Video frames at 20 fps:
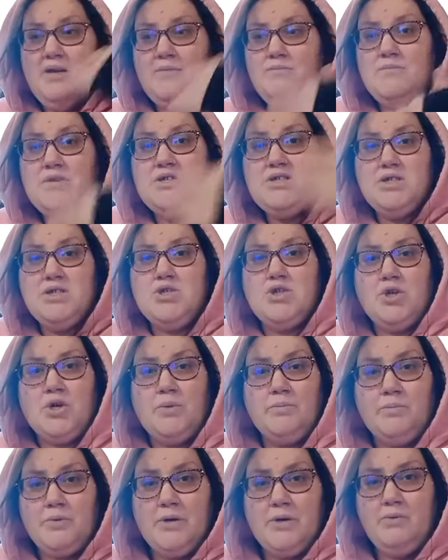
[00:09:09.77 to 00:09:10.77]

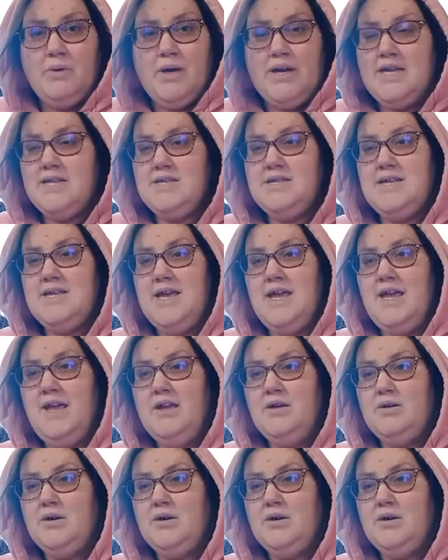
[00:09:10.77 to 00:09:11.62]
misinterpret what I say